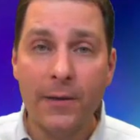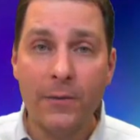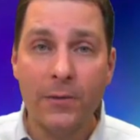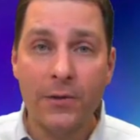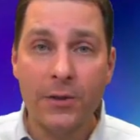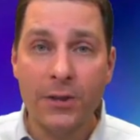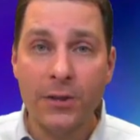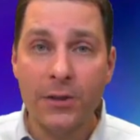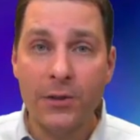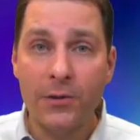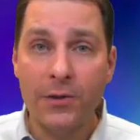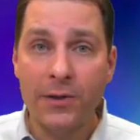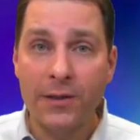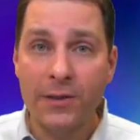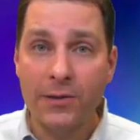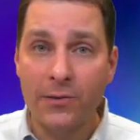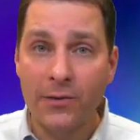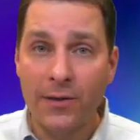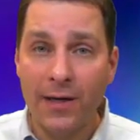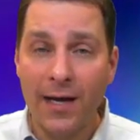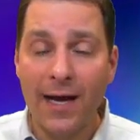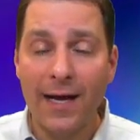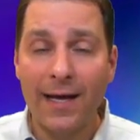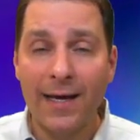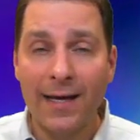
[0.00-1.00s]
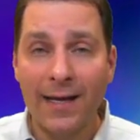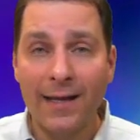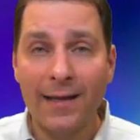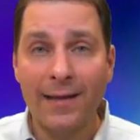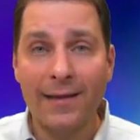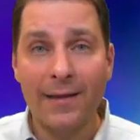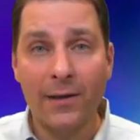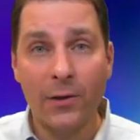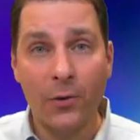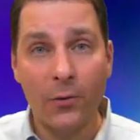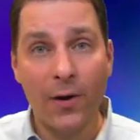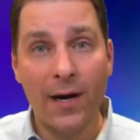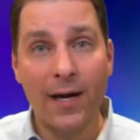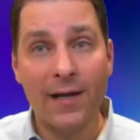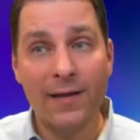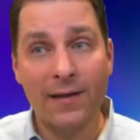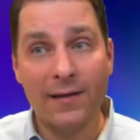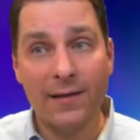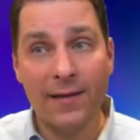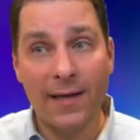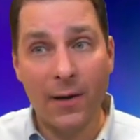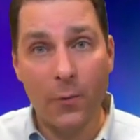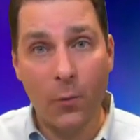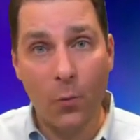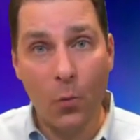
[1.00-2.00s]
where students do not get the grade
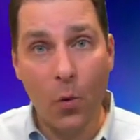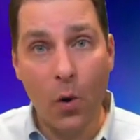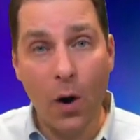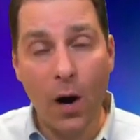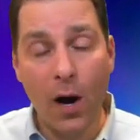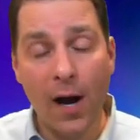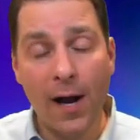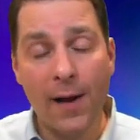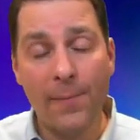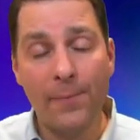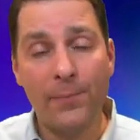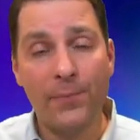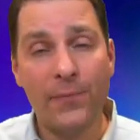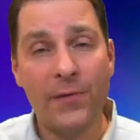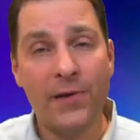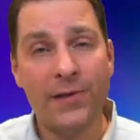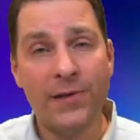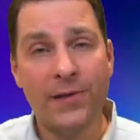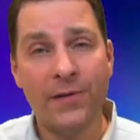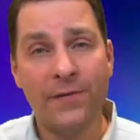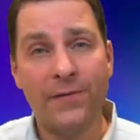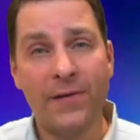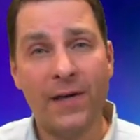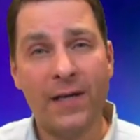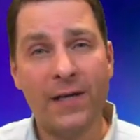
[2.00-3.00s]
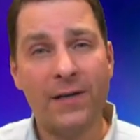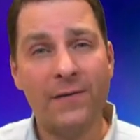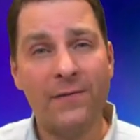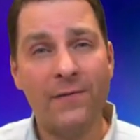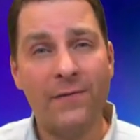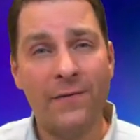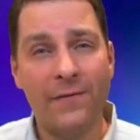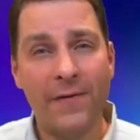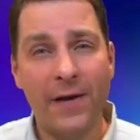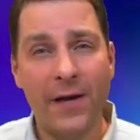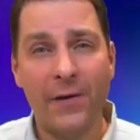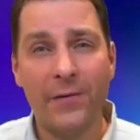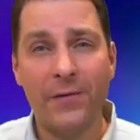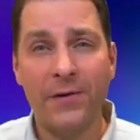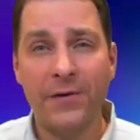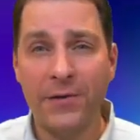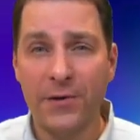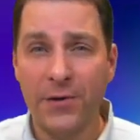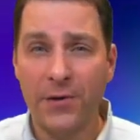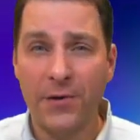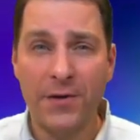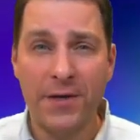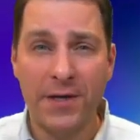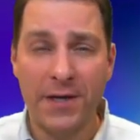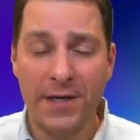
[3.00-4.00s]
that they want is if they fail to
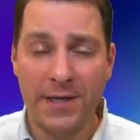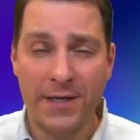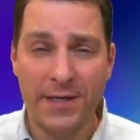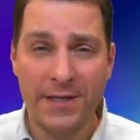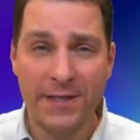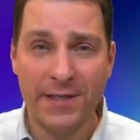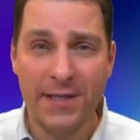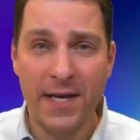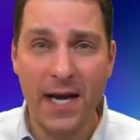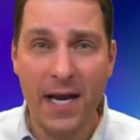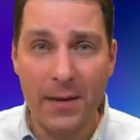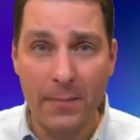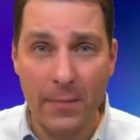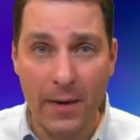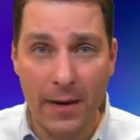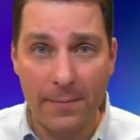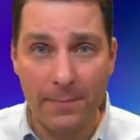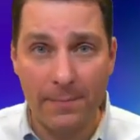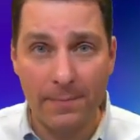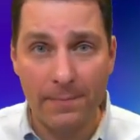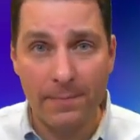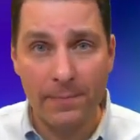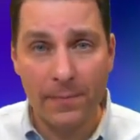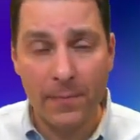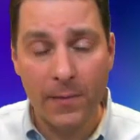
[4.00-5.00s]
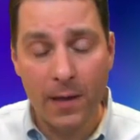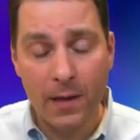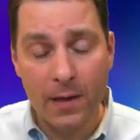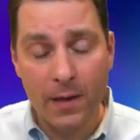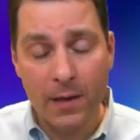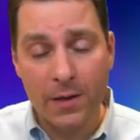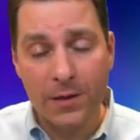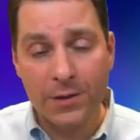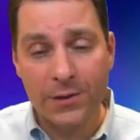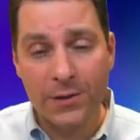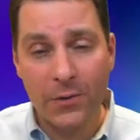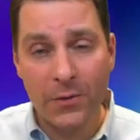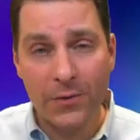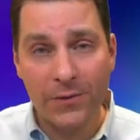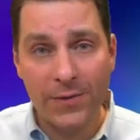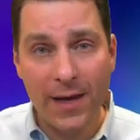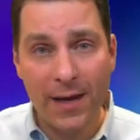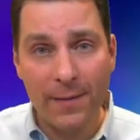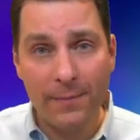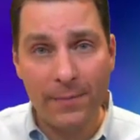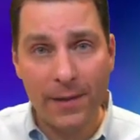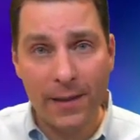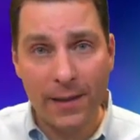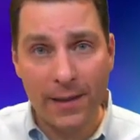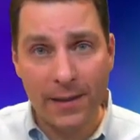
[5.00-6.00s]
turn in an assignment. So with
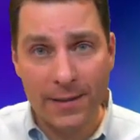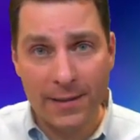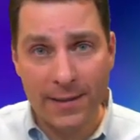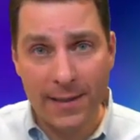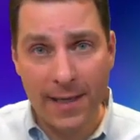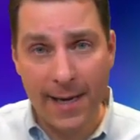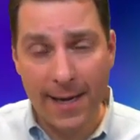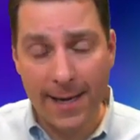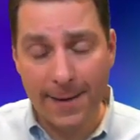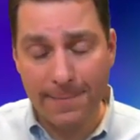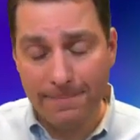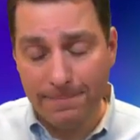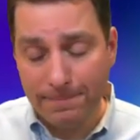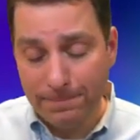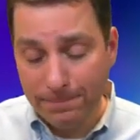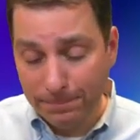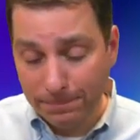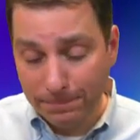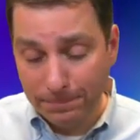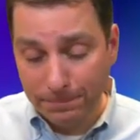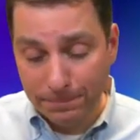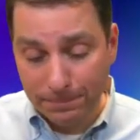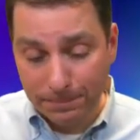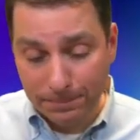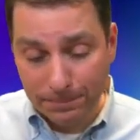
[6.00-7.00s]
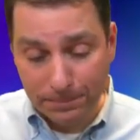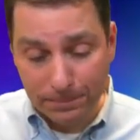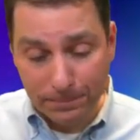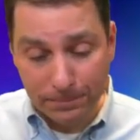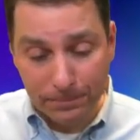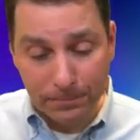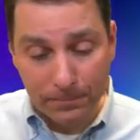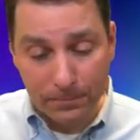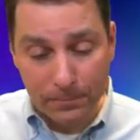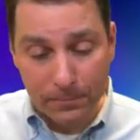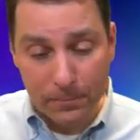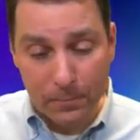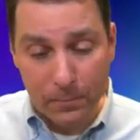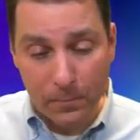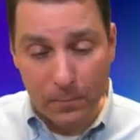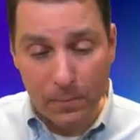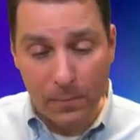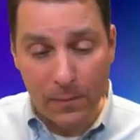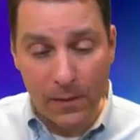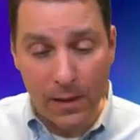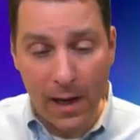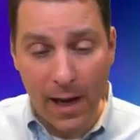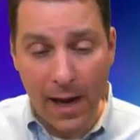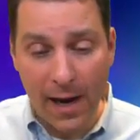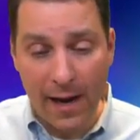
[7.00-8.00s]
that being said,
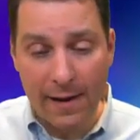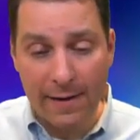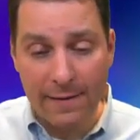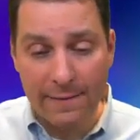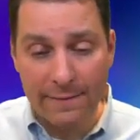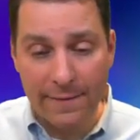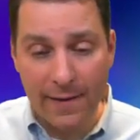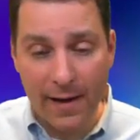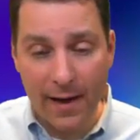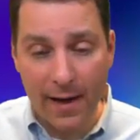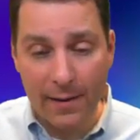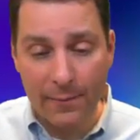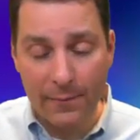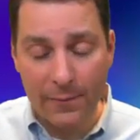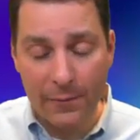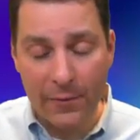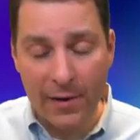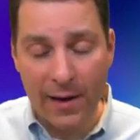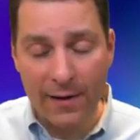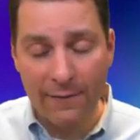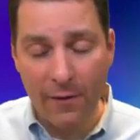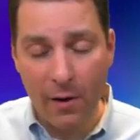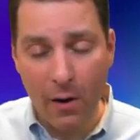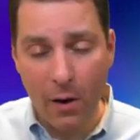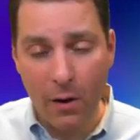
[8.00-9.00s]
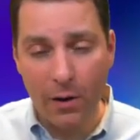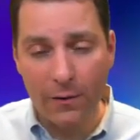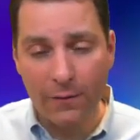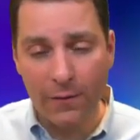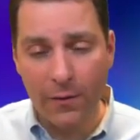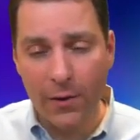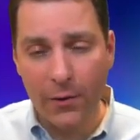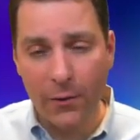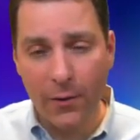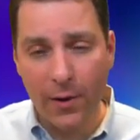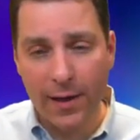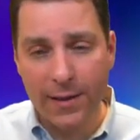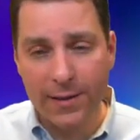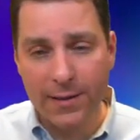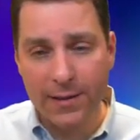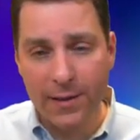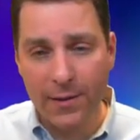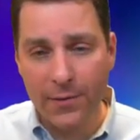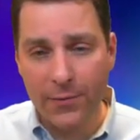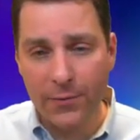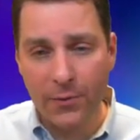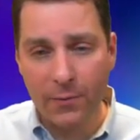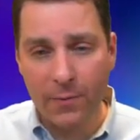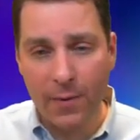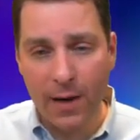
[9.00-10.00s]
we have all of our grades
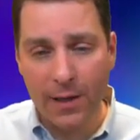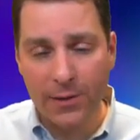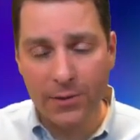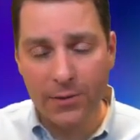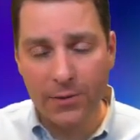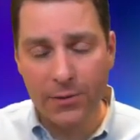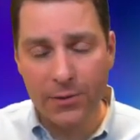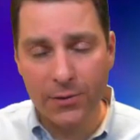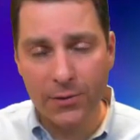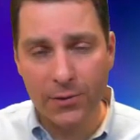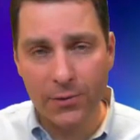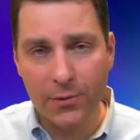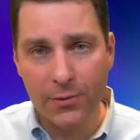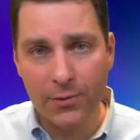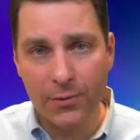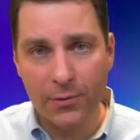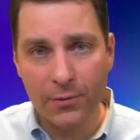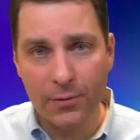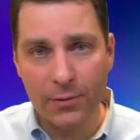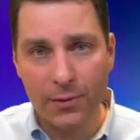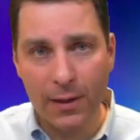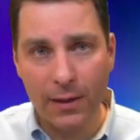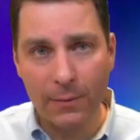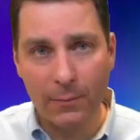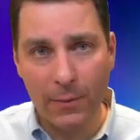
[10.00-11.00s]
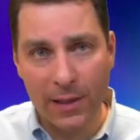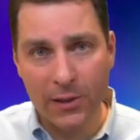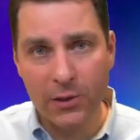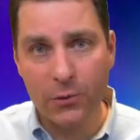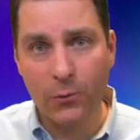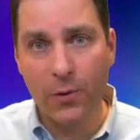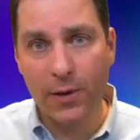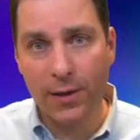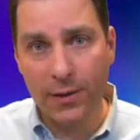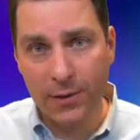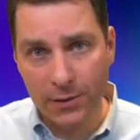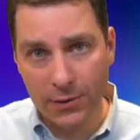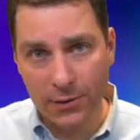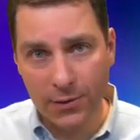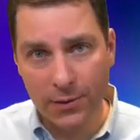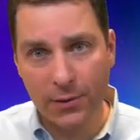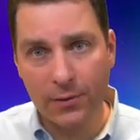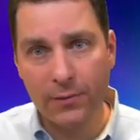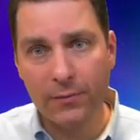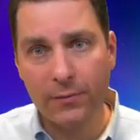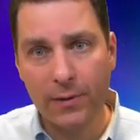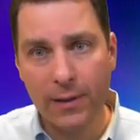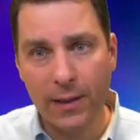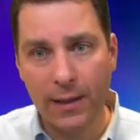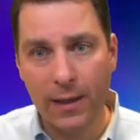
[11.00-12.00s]
in through Module 1 and
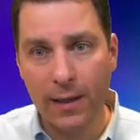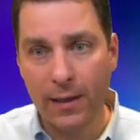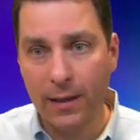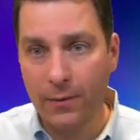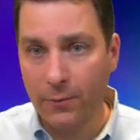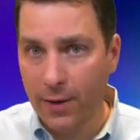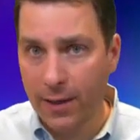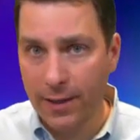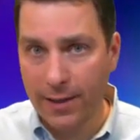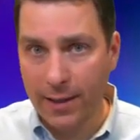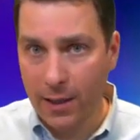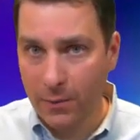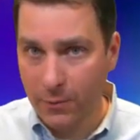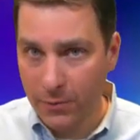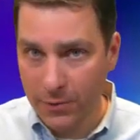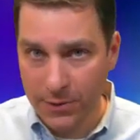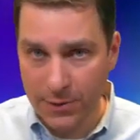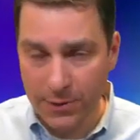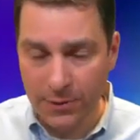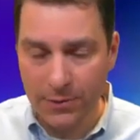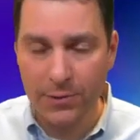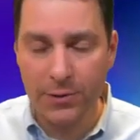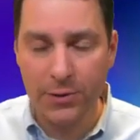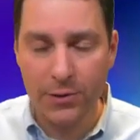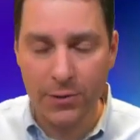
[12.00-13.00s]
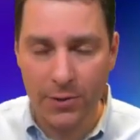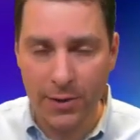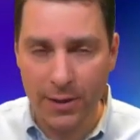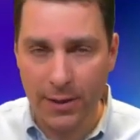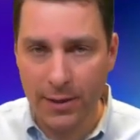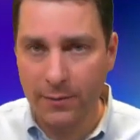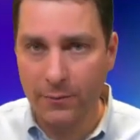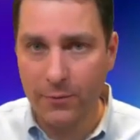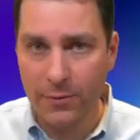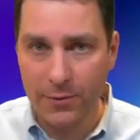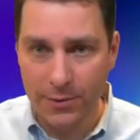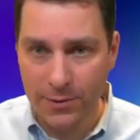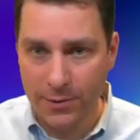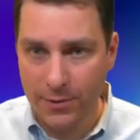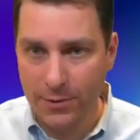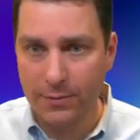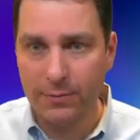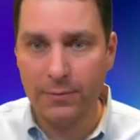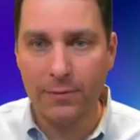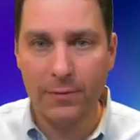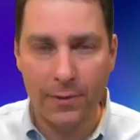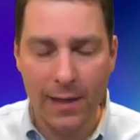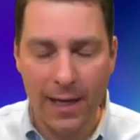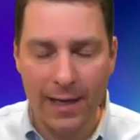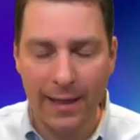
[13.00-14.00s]
2, and right now we're still shooting. We're
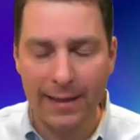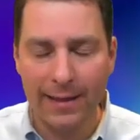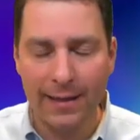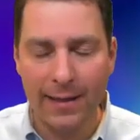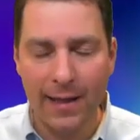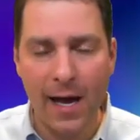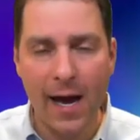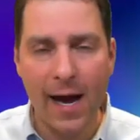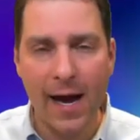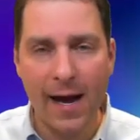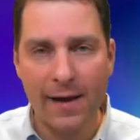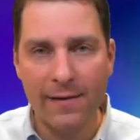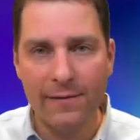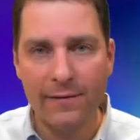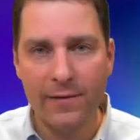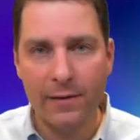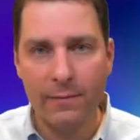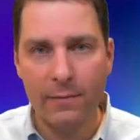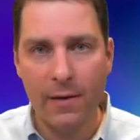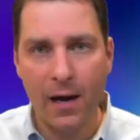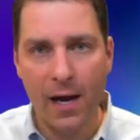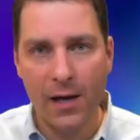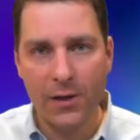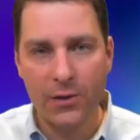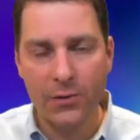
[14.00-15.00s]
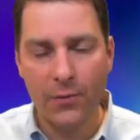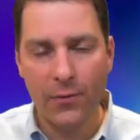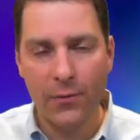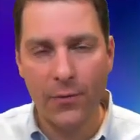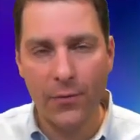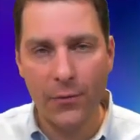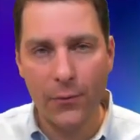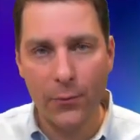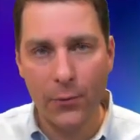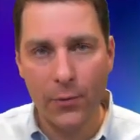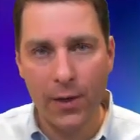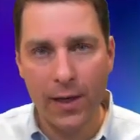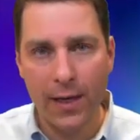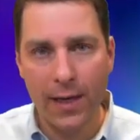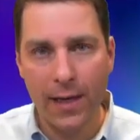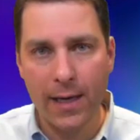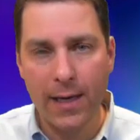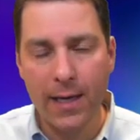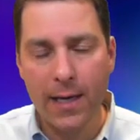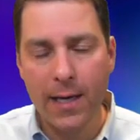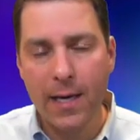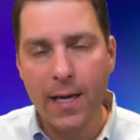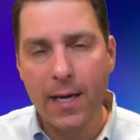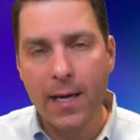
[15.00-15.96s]
still live in Module 3.